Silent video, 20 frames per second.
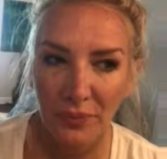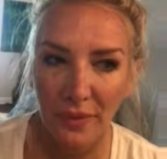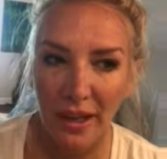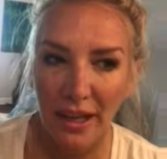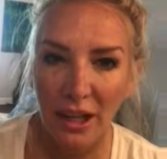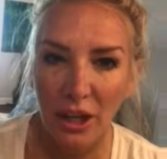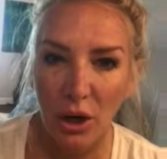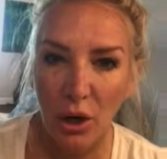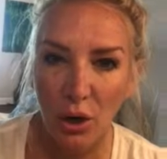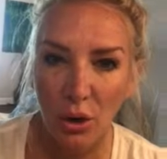
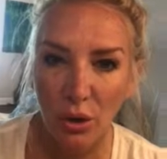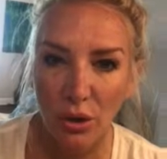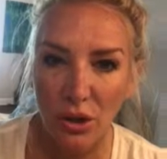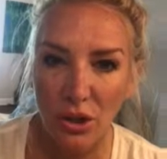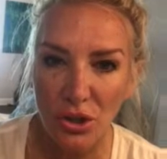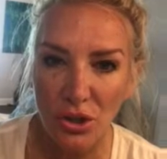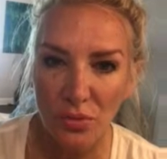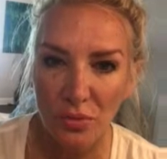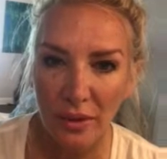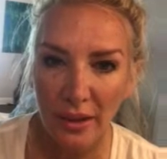
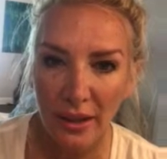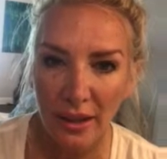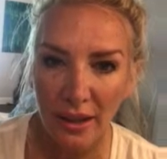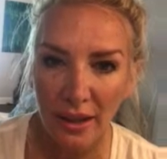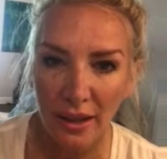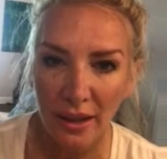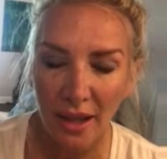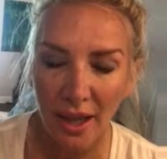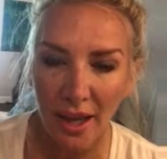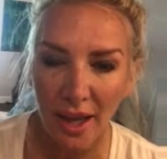encourage
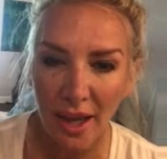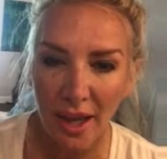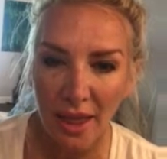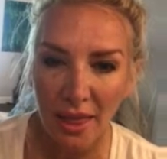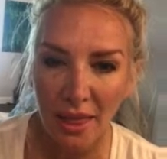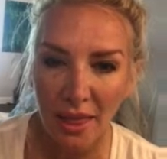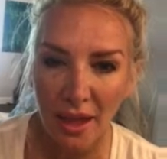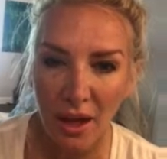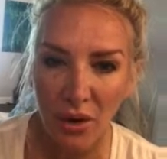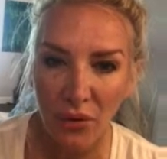me
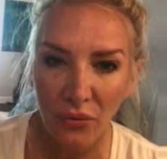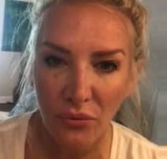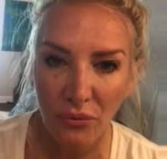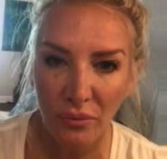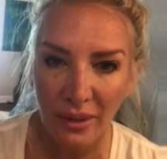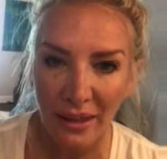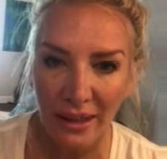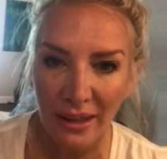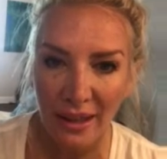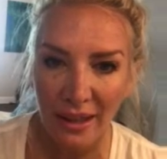and love
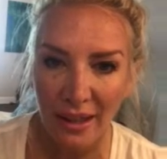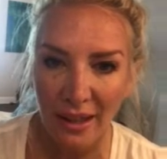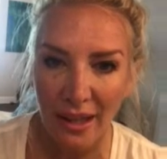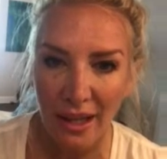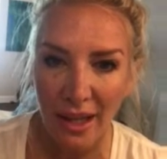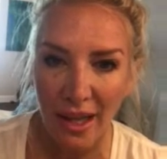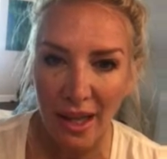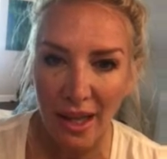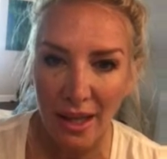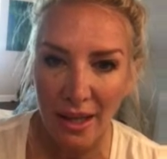me
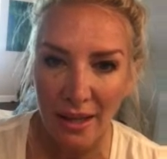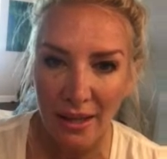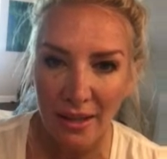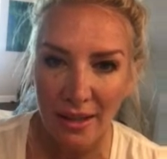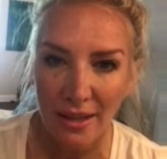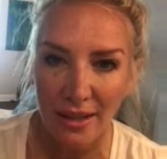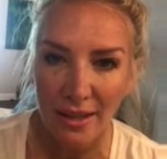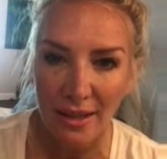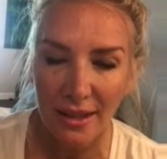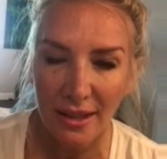
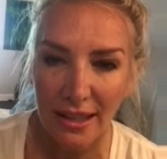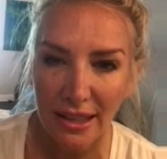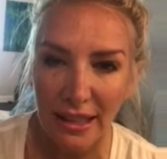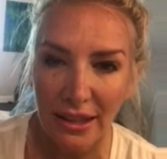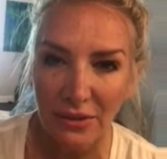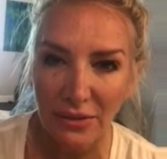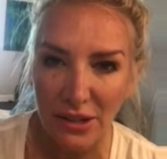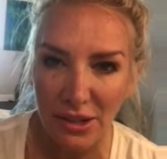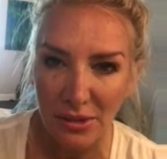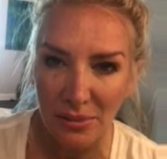and
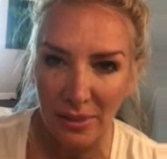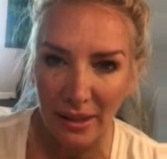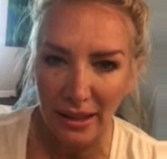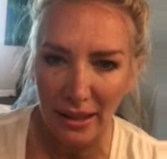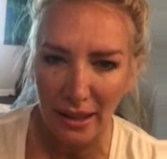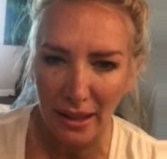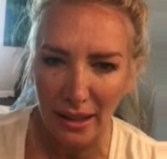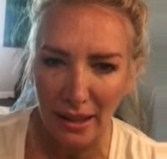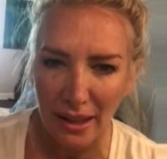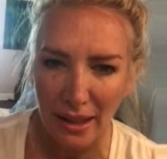give to
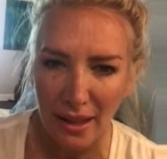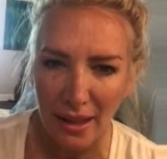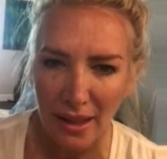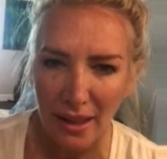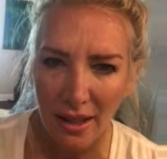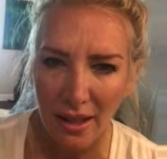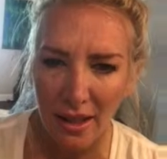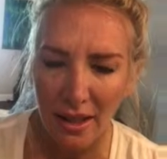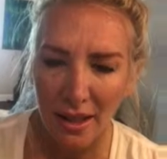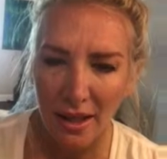me.
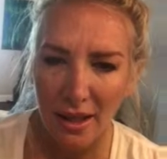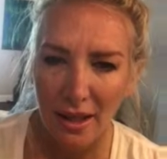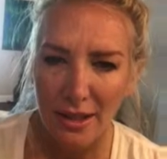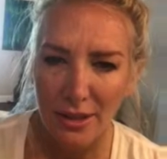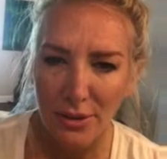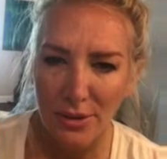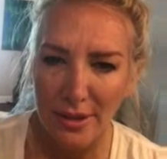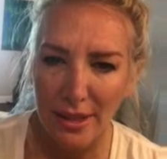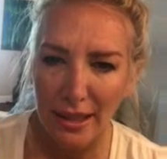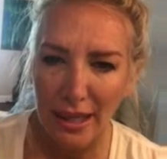
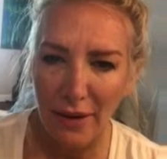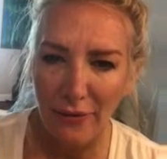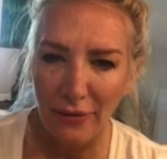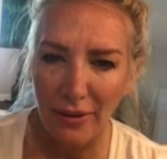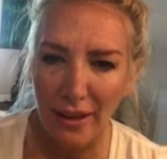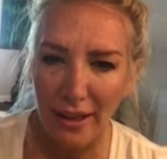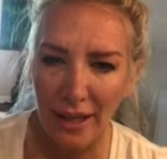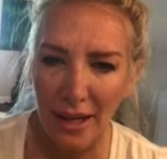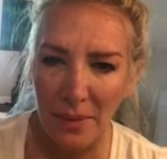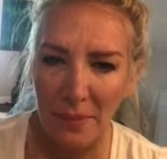So it's like I
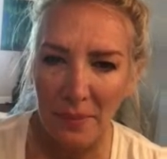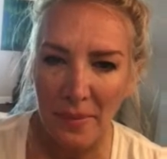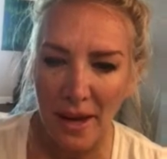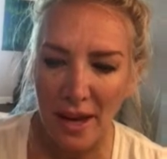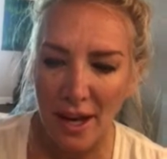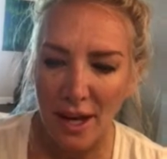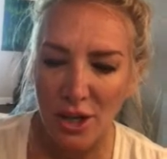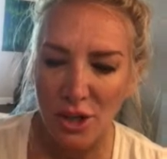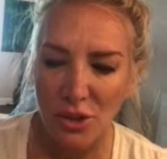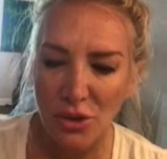feel like I'm
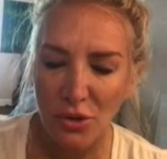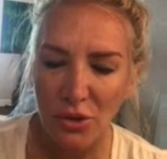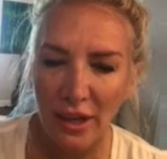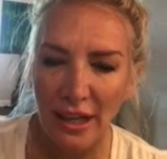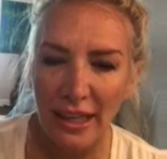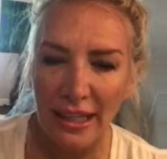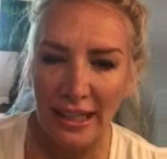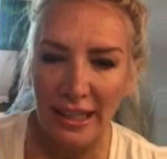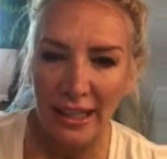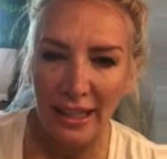
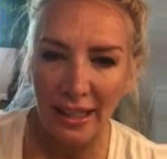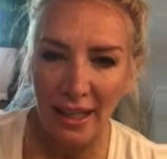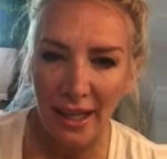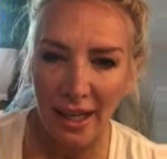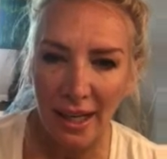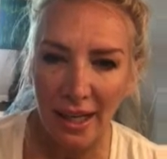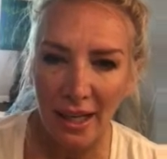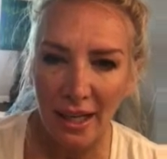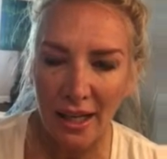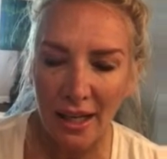trading
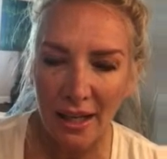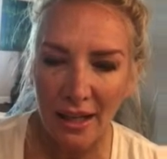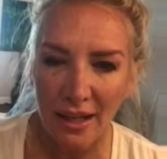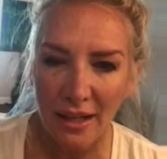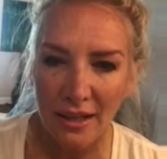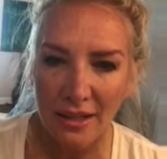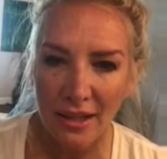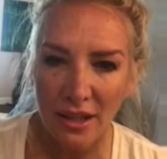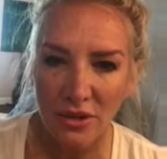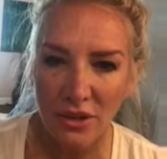
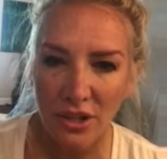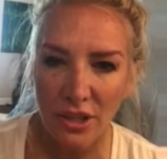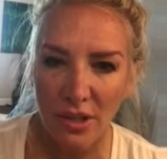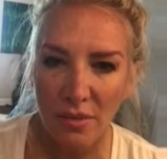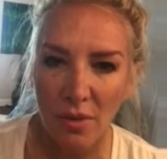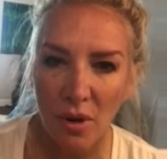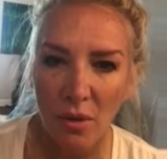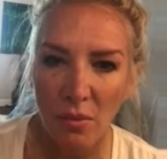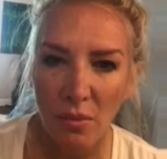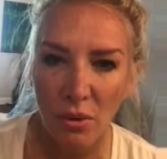in such a
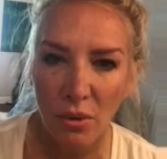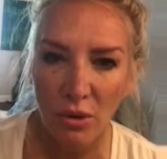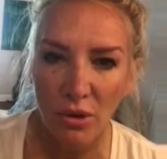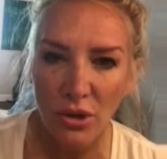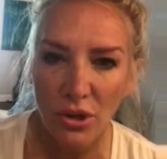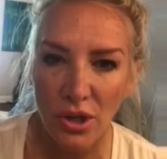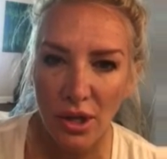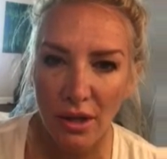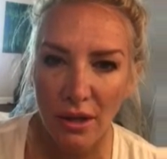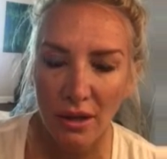small
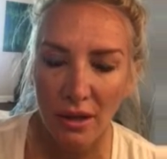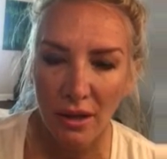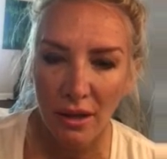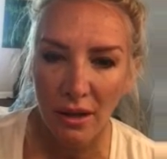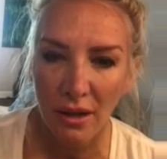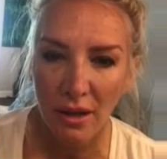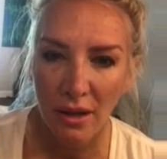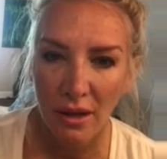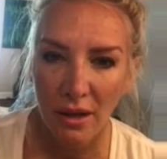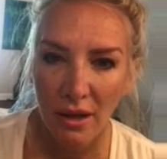portion
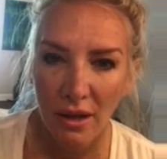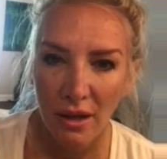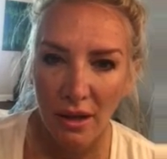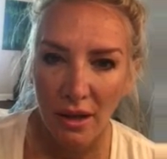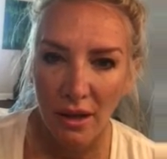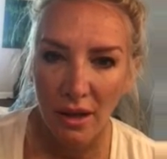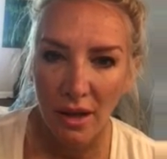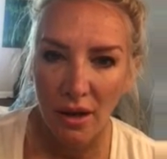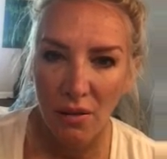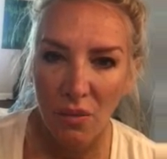
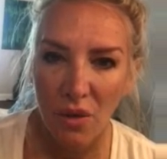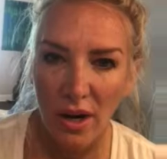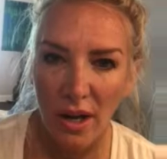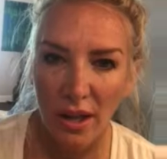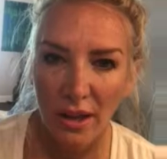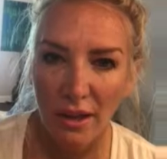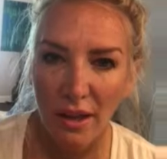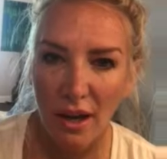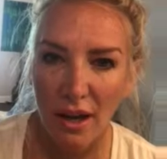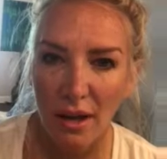of what I
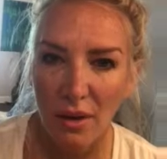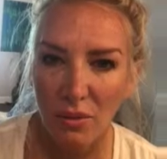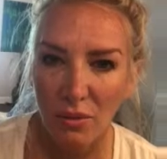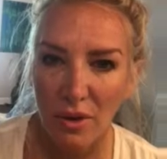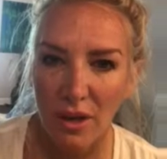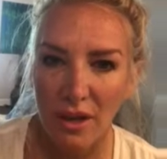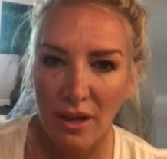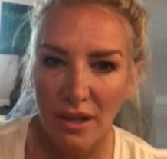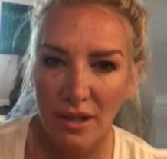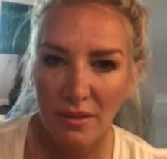thought
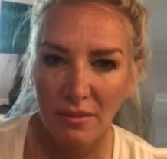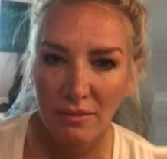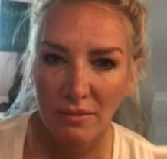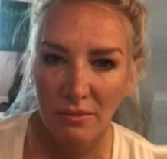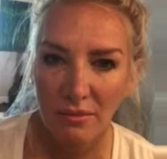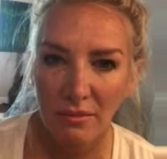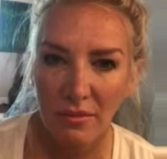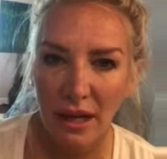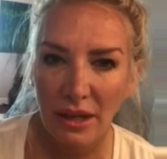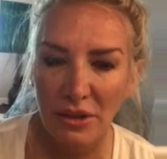was
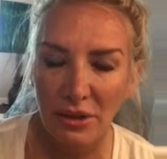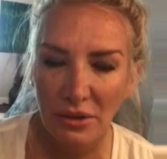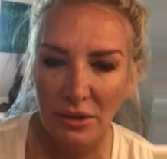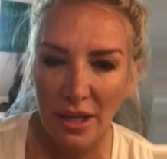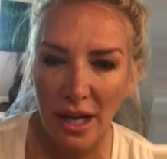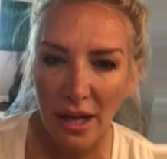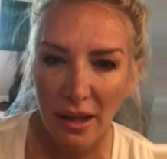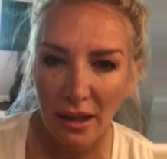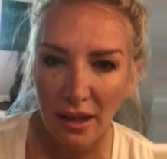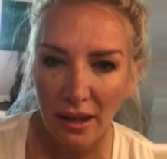my
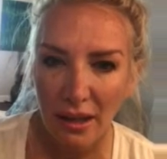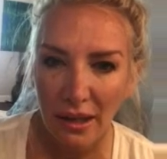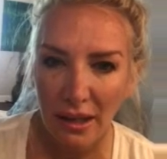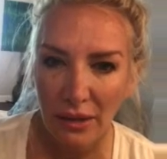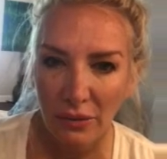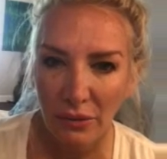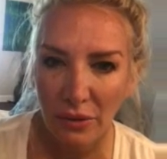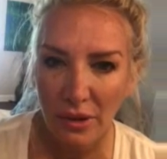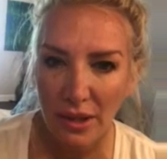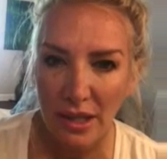totality
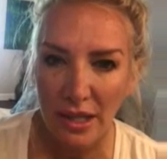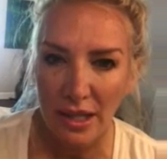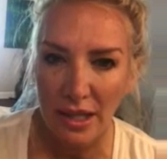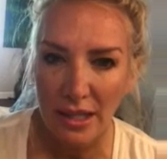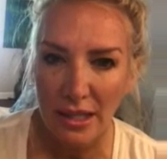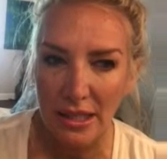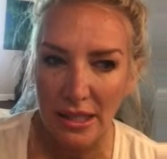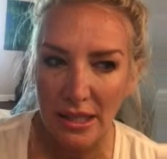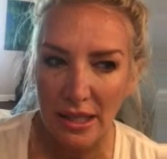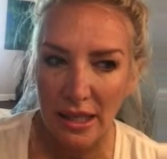for
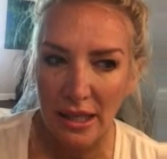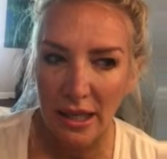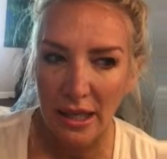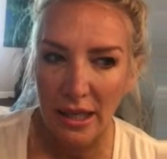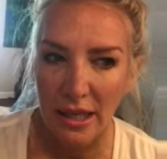this